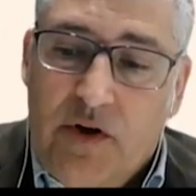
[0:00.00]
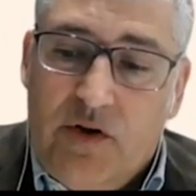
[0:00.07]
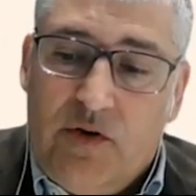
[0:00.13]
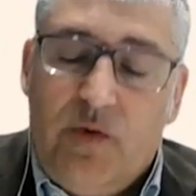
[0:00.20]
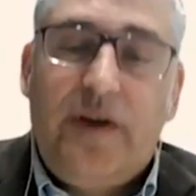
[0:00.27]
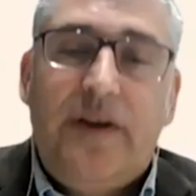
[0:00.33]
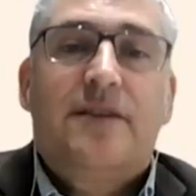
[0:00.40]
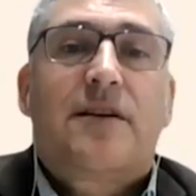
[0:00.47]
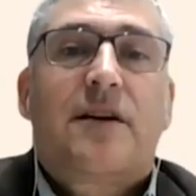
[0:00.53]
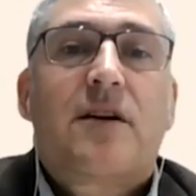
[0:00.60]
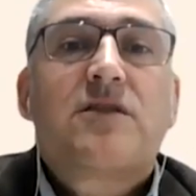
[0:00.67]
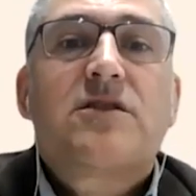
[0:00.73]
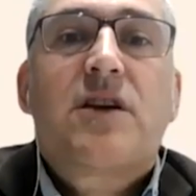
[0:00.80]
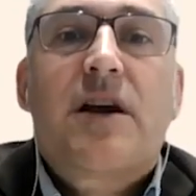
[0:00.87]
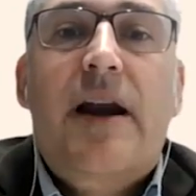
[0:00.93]

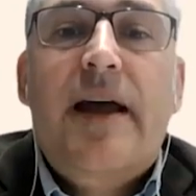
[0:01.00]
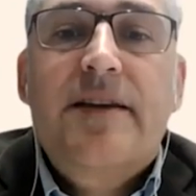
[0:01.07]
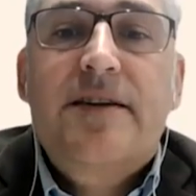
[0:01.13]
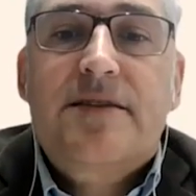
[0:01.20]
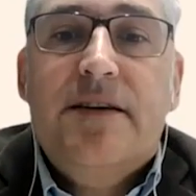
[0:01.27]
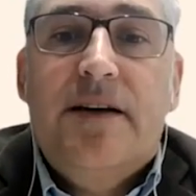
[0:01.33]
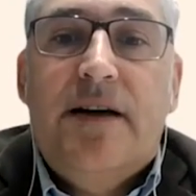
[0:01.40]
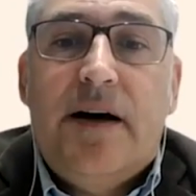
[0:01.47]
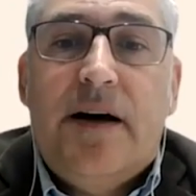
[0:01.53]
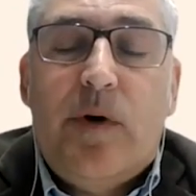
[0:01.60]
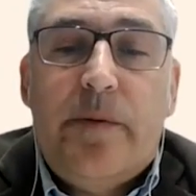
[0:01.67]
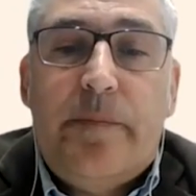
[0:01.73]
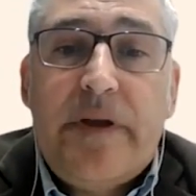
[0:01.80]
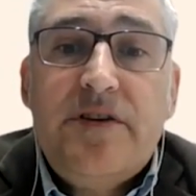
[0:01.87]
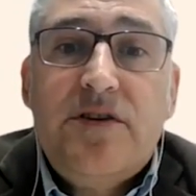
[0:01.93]
internationalize
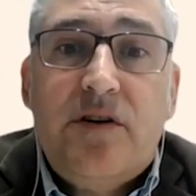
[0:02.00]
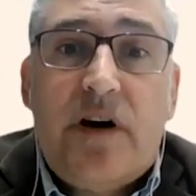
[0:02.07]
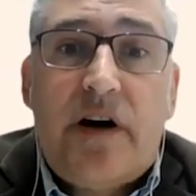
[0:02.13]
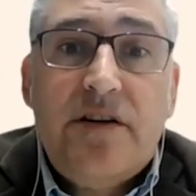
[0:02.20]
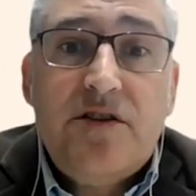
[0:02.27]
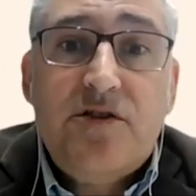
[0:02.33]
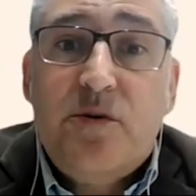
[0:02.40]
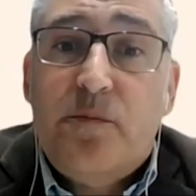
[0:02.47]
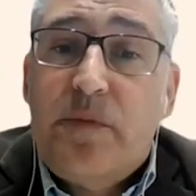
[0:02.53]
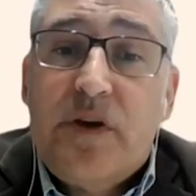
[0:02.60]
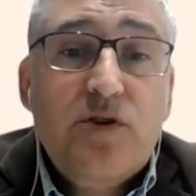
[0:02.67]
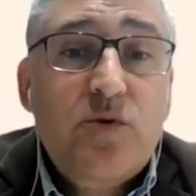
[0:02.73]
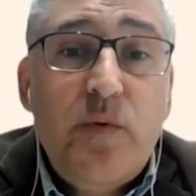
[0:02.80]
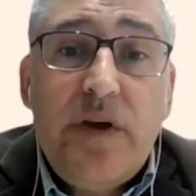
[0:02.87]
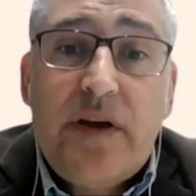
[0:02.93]
our patient organization,
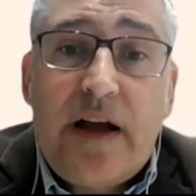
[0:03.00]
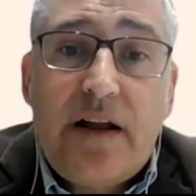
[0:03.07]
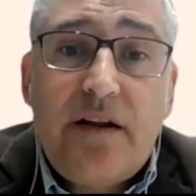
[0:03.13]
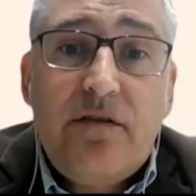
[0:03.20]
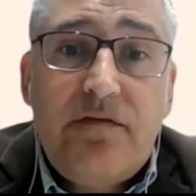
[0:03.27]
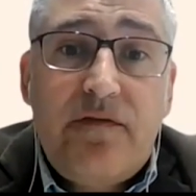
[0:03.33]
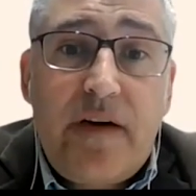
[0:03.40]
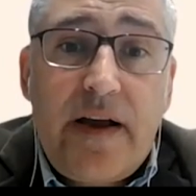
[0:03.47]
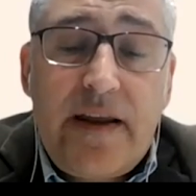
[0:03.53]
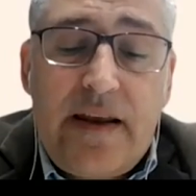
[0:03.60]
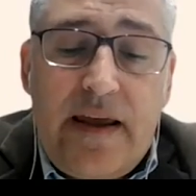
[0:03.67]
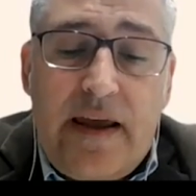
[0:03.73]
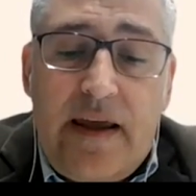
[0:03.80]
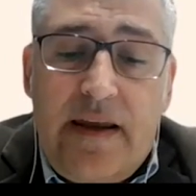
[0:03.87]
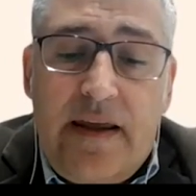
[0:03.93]
because we cannot find
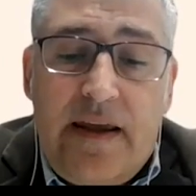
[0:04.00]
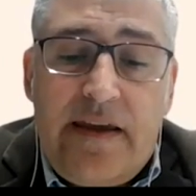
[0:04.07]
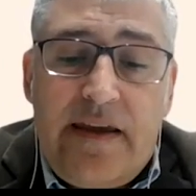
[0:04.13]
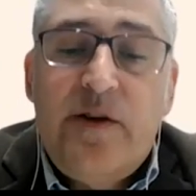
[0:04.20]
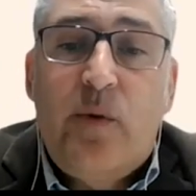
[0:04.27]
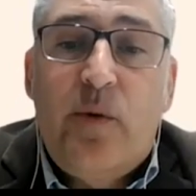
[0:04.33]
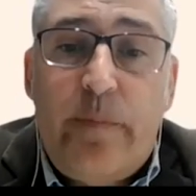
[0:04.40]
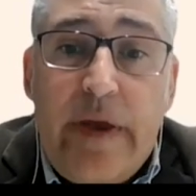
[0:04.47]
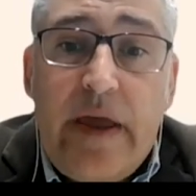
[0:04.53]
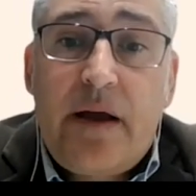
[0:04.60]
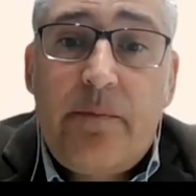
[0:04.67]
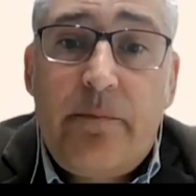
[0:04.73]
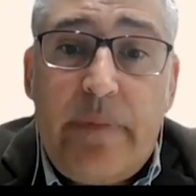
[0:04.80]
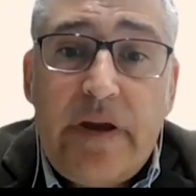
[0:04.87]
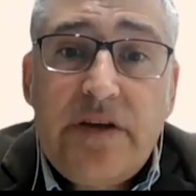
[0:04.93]
any
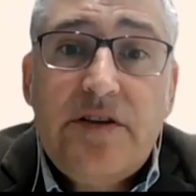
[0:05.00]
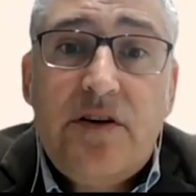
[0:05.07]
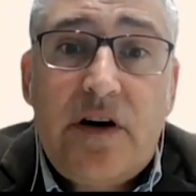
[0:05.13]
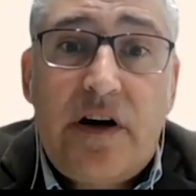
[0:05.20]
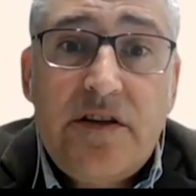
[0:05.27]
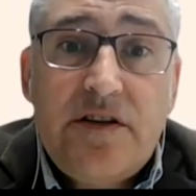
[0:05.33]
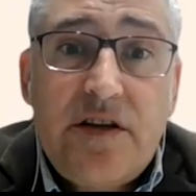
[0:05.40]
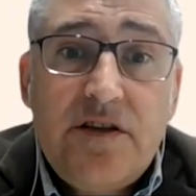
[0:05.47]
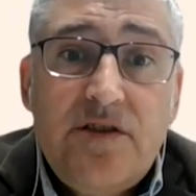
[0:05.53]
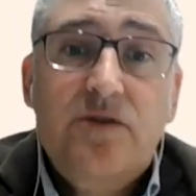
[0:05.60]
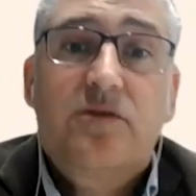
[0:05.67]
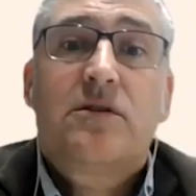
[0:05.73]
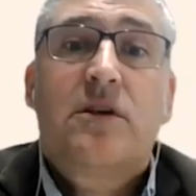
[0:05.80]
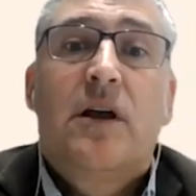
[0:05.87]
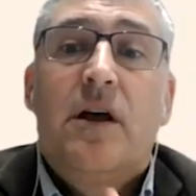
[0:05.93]
European patient
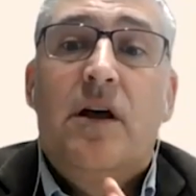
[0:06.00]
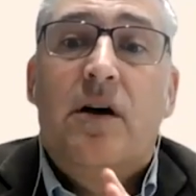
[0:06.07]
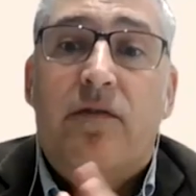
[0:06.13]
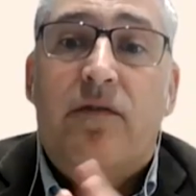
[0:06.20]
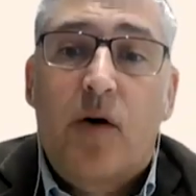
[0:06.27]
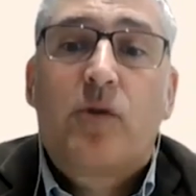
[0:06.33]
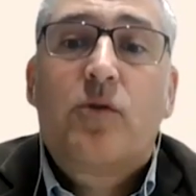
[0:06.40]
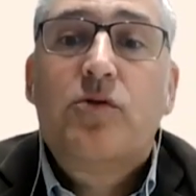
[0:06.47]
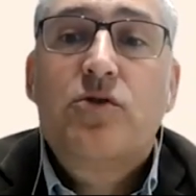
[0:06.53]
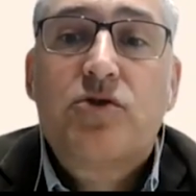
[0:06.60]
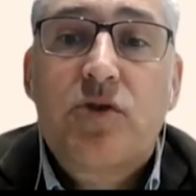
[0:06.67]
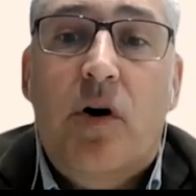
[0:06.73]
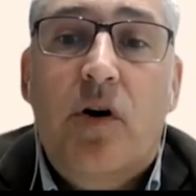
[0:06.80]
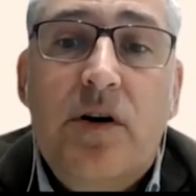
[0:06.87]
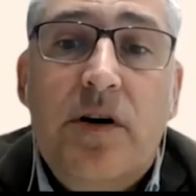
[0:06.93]
organization
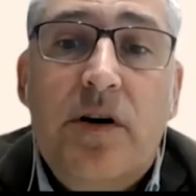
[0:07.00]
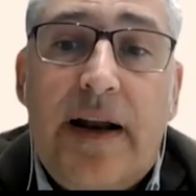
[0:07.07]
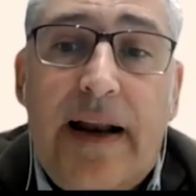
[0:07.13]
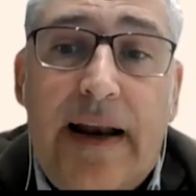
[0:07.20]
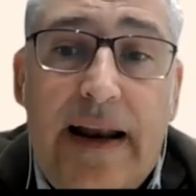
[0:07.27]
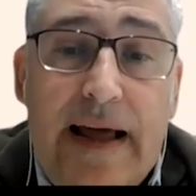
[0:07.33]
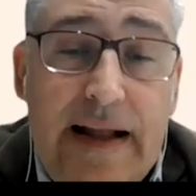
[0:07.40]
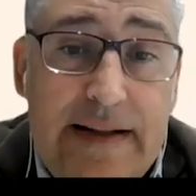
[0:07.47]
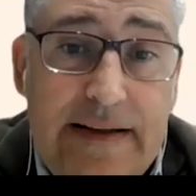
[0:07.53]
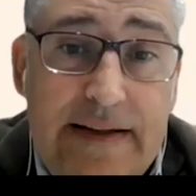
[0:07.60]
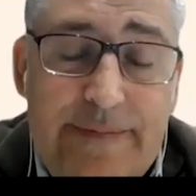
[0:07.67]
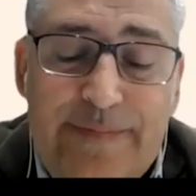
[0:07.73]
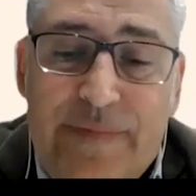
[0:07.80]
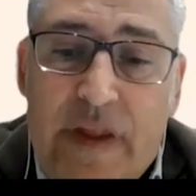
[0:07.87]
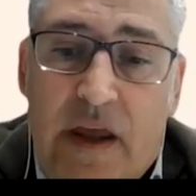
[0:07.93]
focused on
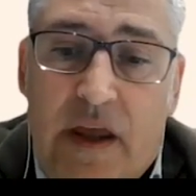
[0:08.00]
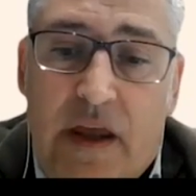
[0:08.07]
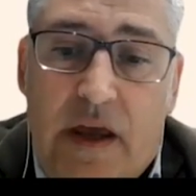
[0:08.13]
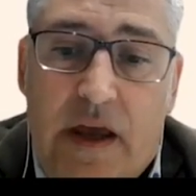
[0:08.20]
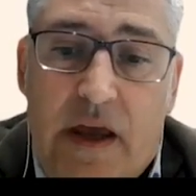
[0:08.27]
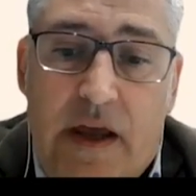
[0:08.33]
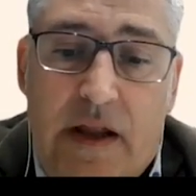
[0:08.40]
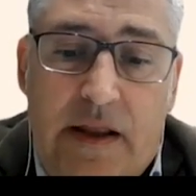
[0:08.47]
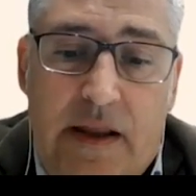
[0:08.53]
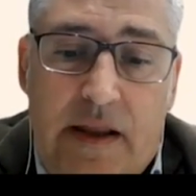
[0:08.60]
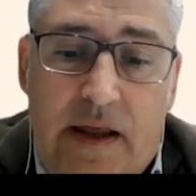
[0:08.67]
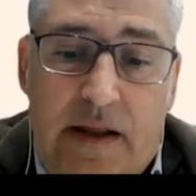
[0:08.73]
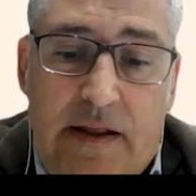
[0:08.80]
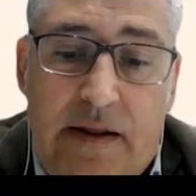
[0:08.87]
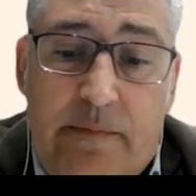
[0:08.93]
LALD.
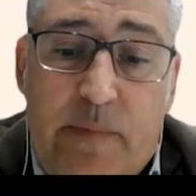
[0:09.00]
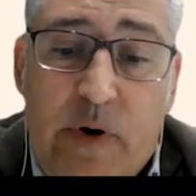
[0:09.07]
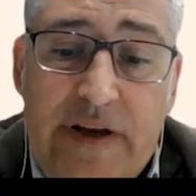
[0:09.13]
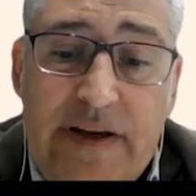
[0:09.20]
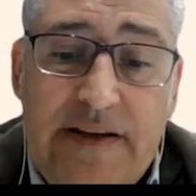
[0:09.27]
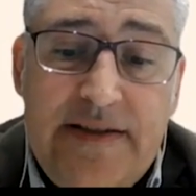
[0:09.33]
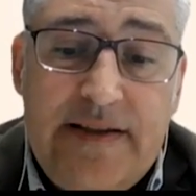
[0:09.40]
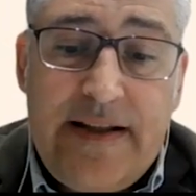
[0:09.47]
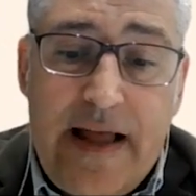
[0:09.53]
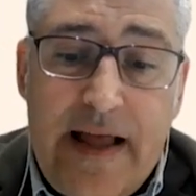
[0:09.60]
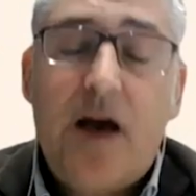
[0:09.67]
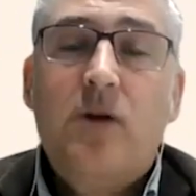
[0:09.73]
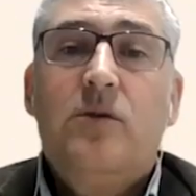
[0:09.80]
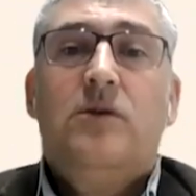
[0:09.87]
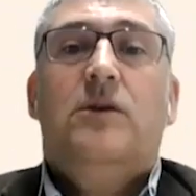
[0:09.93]
And the point is
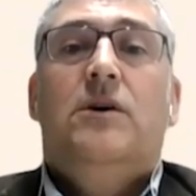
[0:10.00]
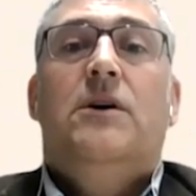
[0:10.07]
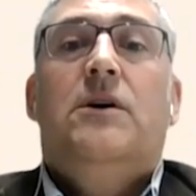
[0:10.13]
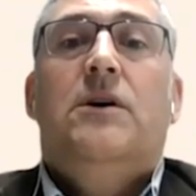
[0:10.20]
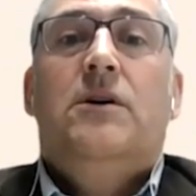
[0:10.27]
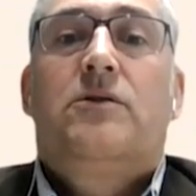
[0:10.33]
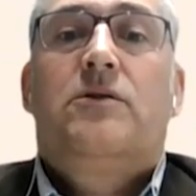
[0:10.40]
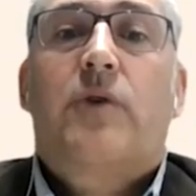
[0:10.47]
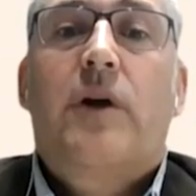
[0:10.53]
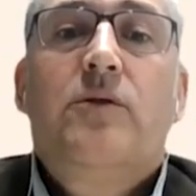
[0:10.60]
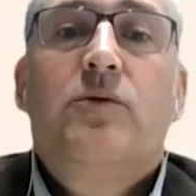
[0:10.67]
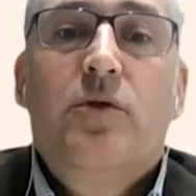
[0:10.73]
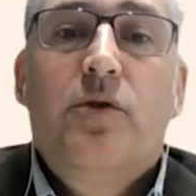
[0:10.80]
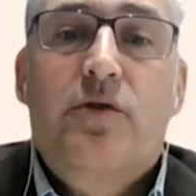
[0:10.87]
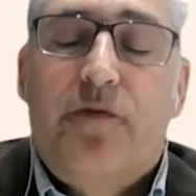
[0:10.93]
now try
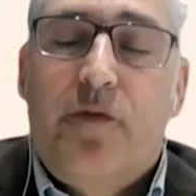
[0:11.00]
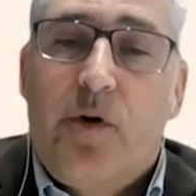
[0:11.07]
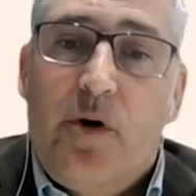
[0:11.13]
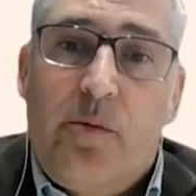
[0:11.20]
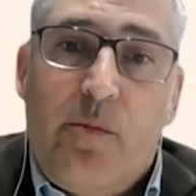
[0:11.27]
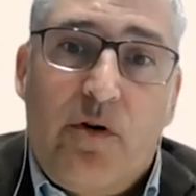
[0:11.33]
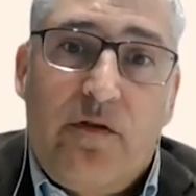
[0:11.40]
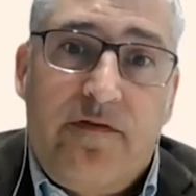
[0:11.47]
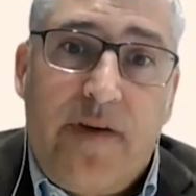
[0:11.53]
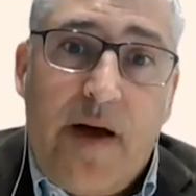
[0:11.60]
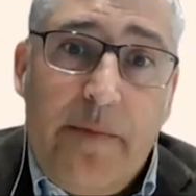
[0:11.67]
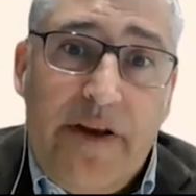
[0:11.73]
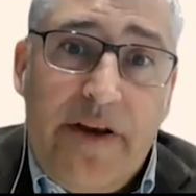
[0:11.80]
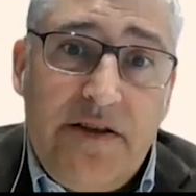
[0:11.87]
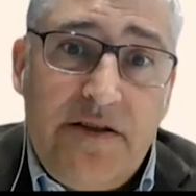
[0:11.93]
to look for more
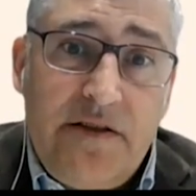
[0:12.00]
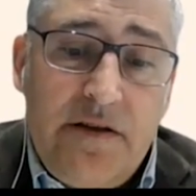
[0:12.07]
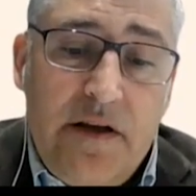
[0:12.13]
families,